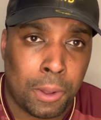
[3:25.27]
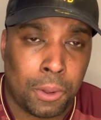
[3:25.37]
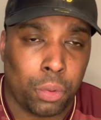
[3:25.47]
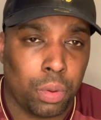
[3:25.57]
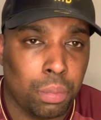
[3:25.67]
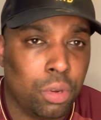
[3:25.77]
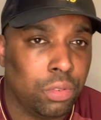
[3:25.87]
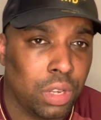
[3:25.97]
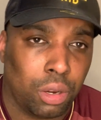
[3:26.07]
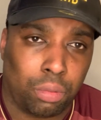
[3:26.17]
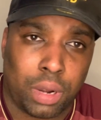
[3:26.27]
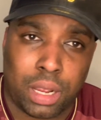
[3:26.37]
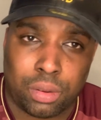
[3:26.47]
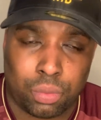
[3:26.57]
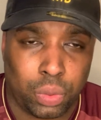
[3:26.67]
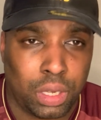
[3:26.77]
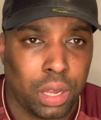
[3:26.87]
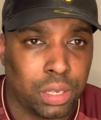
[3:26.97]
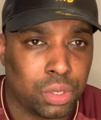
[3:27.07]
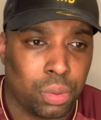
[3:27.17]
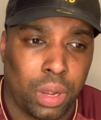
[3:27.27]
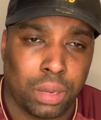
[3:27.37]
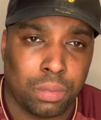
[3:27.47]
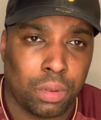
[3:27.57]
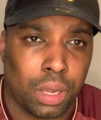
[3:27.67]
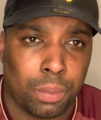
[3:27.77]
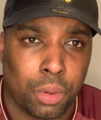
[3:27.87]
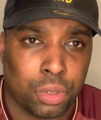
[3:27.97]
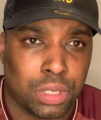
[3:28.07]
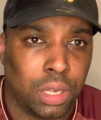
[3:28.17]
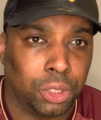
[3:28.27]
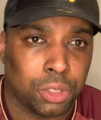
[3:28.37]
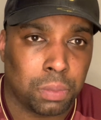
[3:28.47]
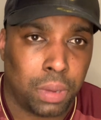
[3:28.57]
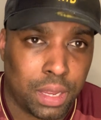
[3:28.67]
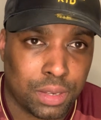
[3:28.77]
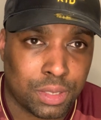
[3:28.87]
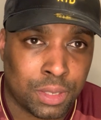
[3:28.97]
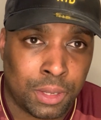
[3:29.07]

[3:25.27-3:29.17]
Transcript: We moved it around. We got it to our most dangerous players.